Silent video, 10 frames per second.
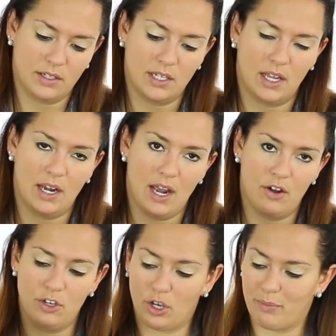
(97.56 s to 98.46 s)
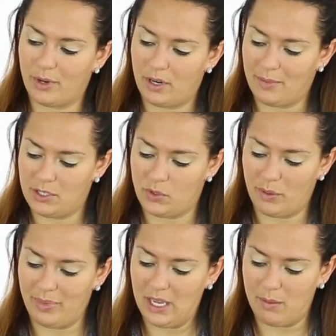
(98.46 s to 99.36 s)
Dig it out. You can put them into
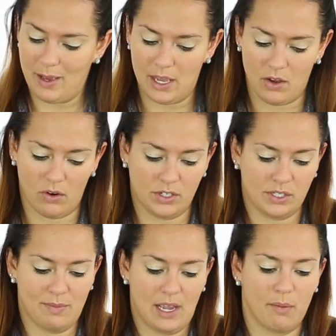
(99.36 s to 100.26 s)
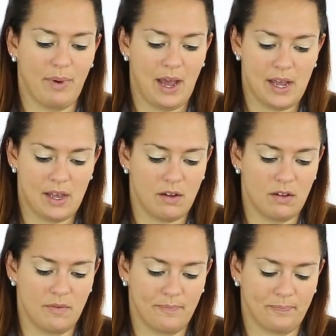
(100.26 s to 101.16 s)
a piggy bank or just make a
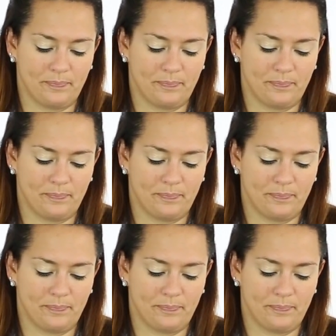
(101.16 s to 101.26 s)
pile.